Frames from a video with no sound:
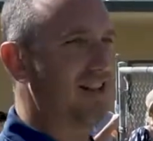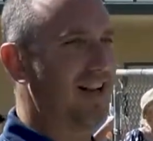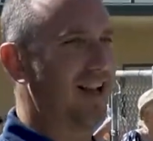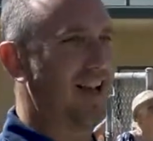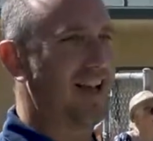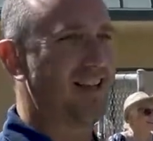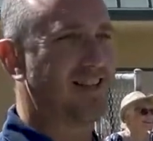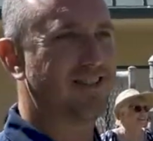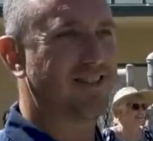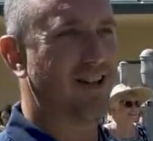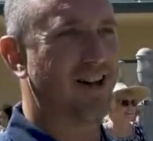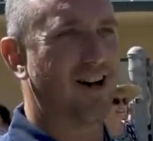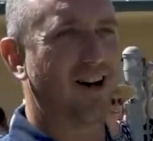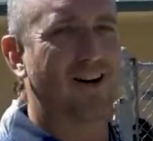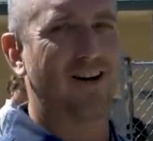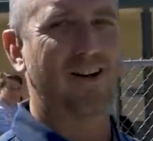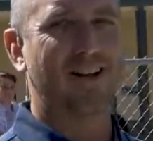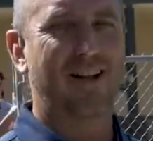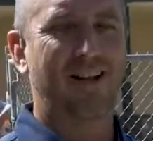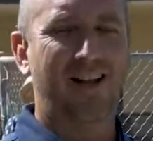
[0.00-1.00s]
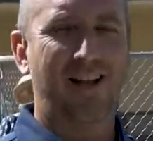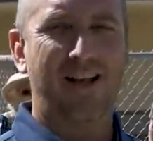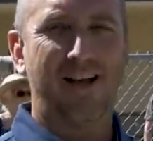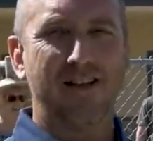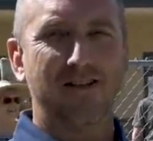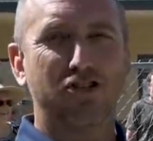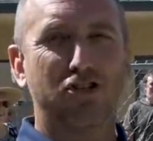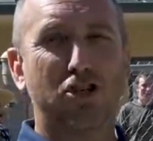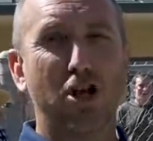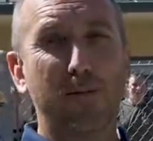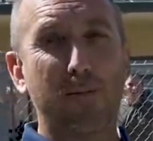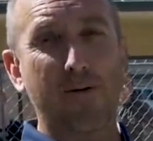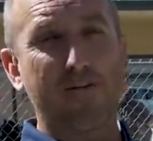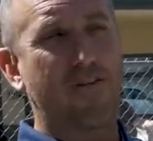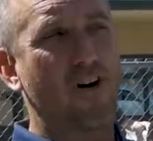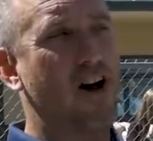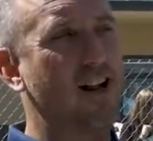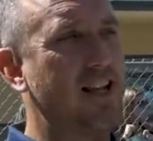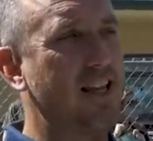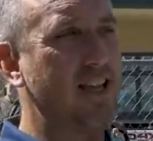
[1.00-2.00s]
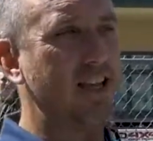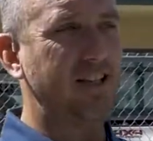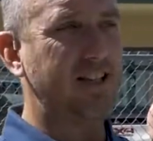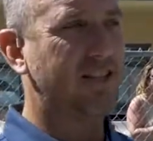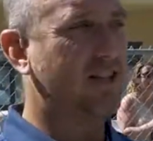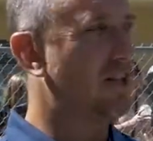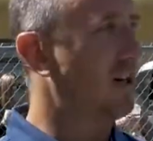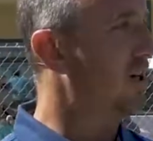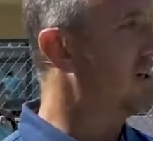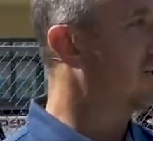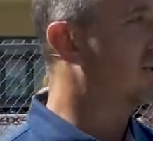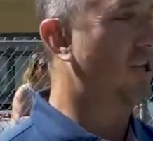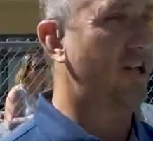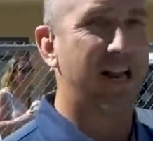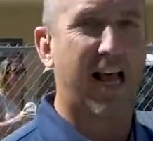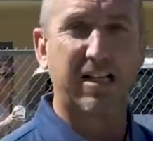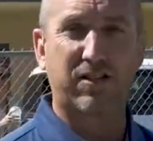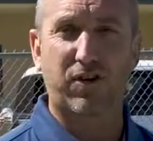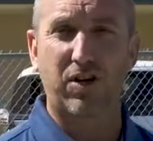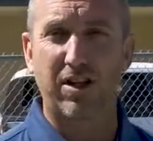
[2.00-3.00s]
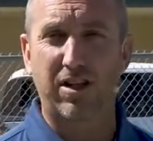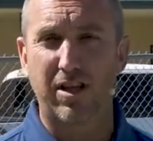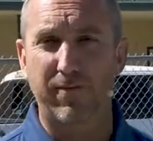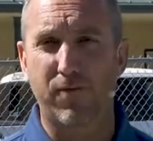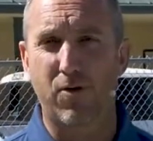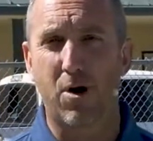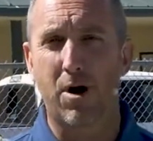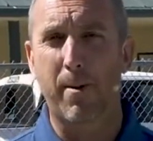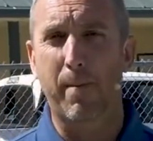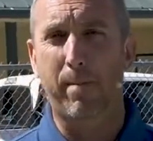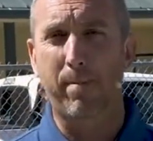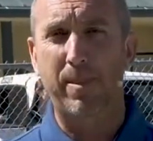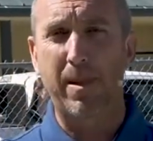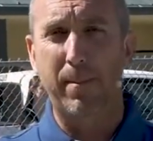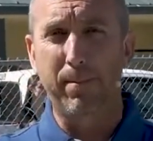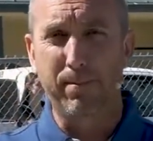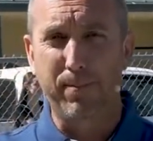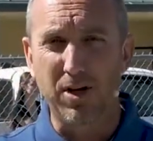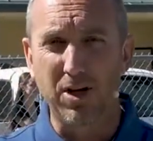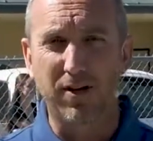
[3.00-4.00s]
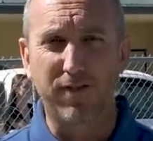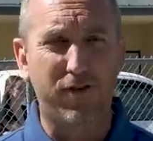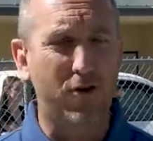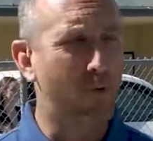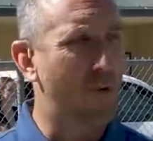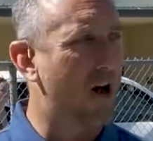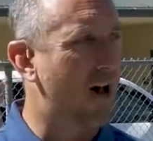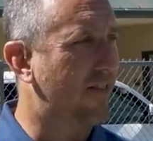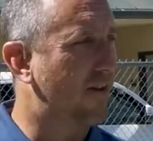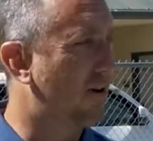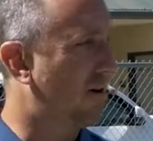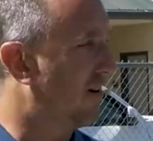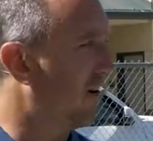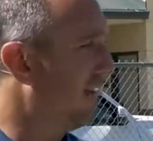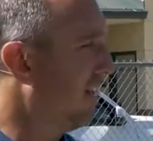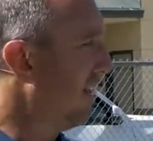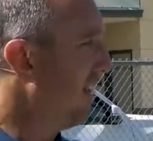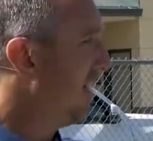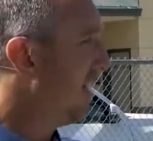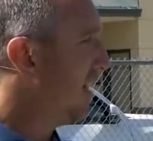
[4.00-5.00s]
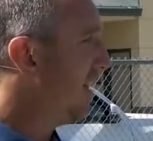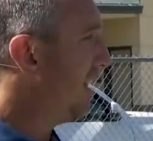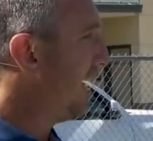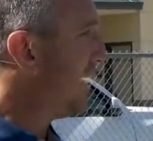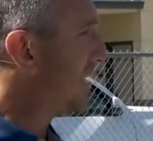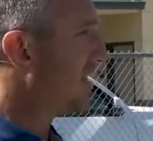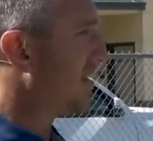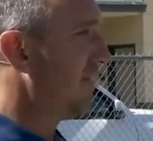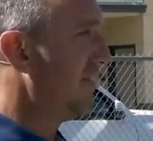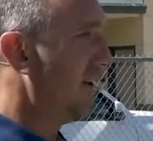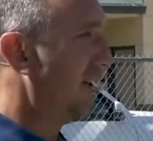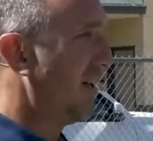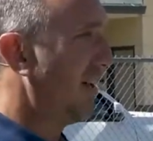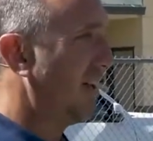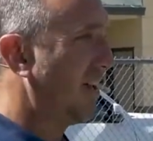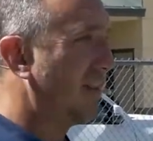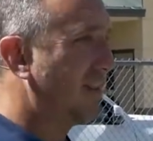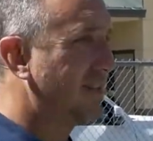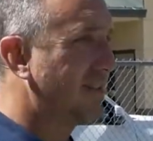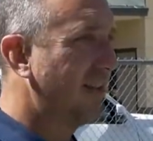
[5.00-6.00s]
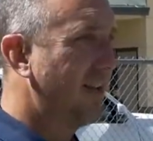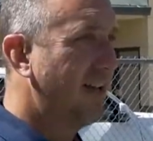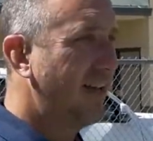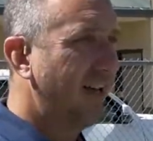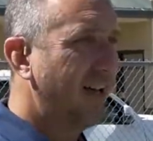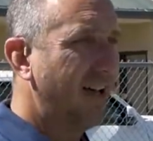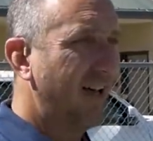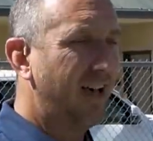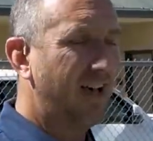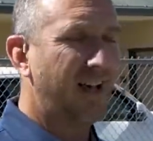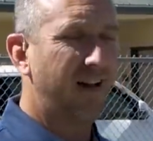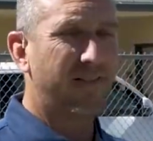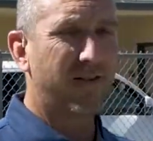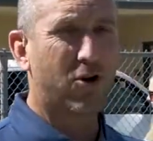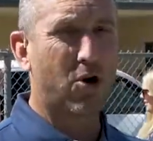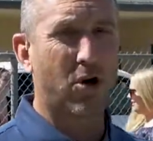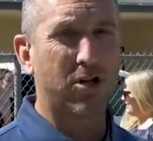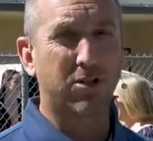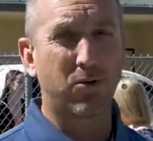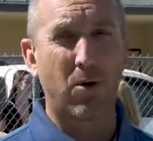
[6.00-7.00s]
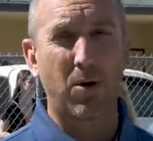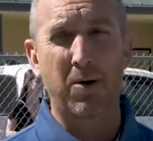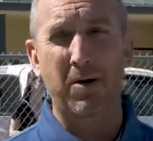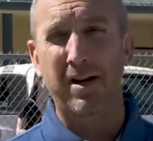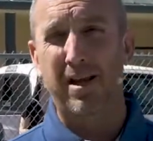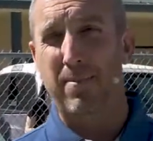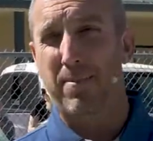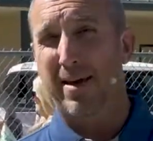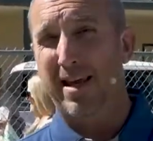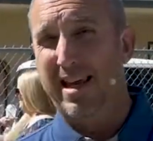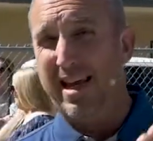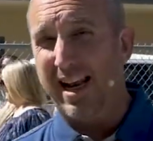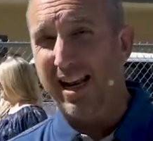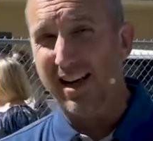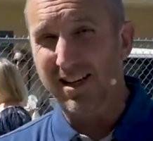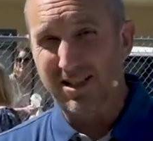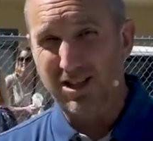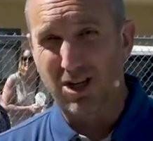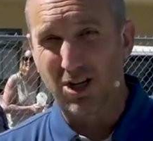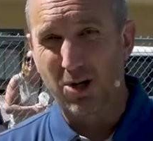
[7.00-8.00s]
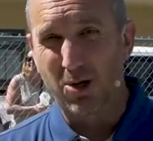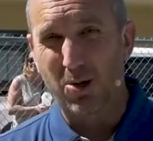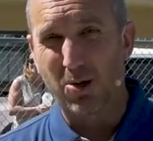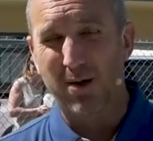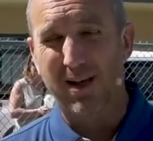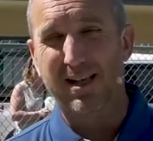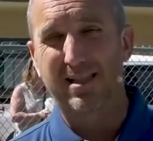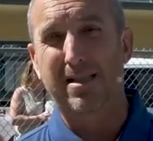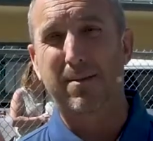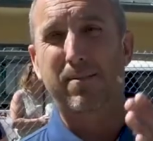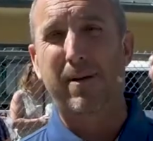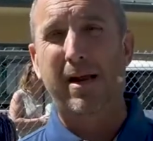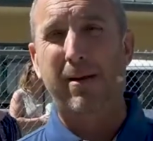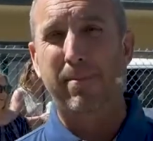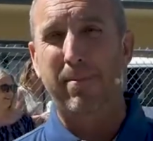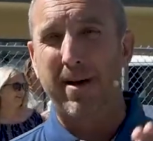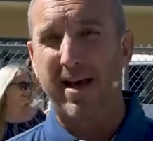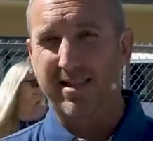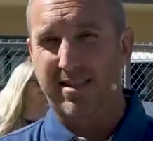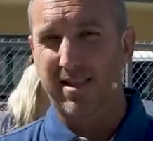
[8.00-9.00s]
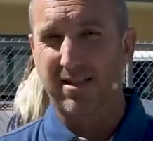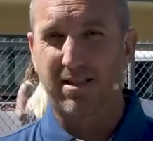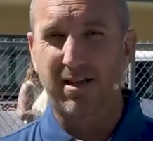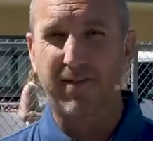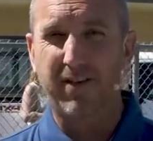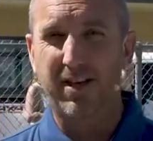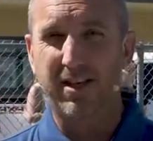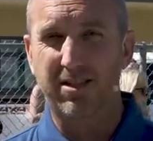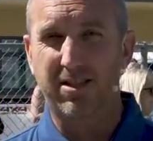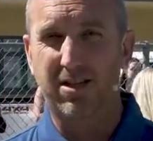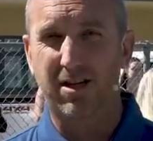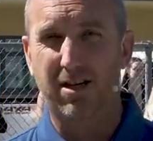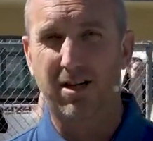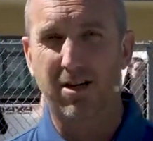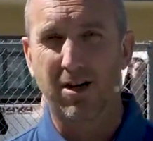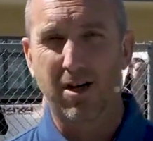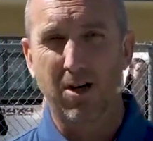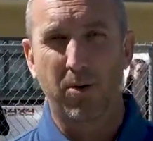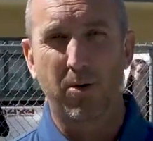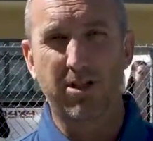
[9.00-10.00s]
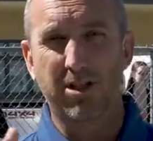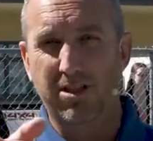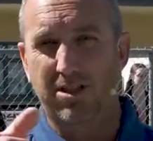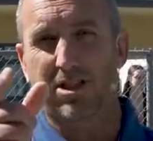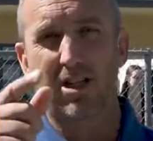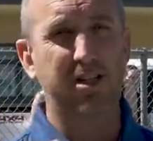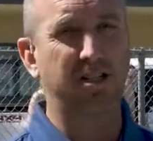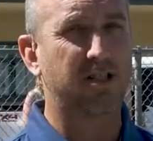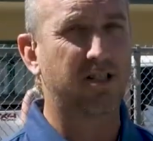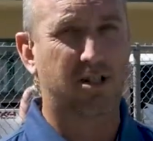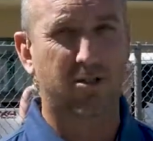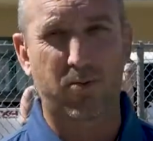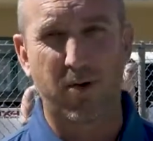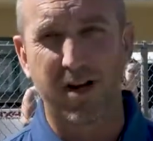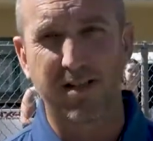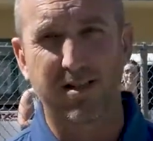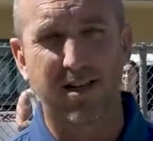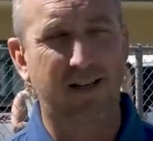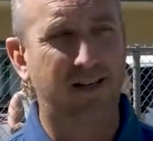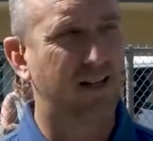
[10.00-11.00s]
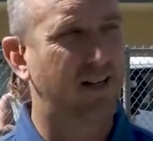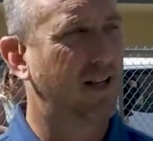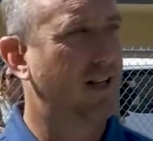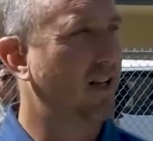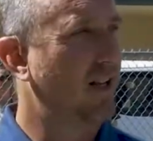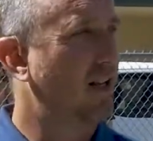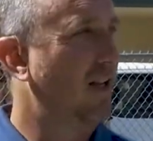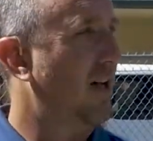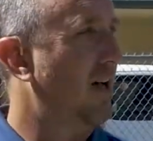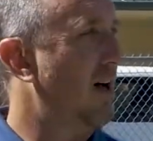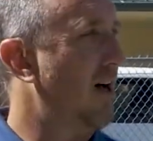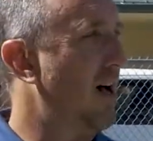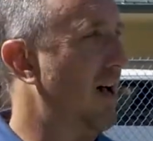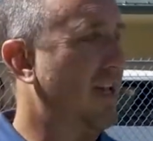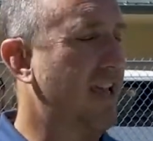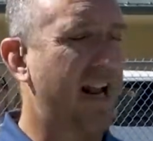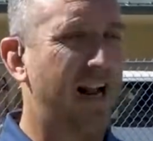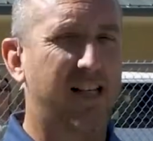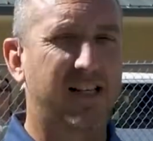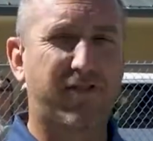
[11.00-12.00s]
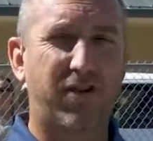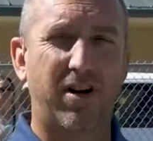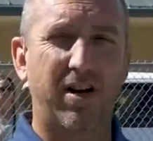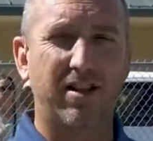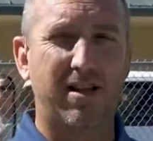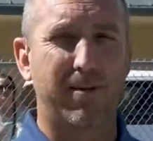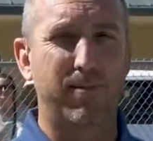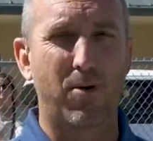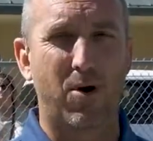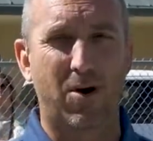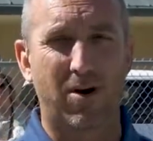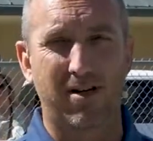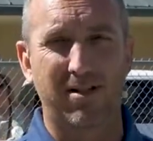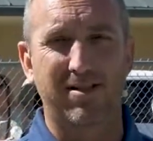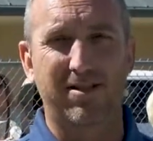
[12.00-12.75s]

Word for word: today. So, super fun Easter. Couldn't ask for anything more. Beautiful weather, lots of eggs. And of course, what we're going to be getting to is the main message of Easter, which is Jesus is risen uh, can't ask for anything more,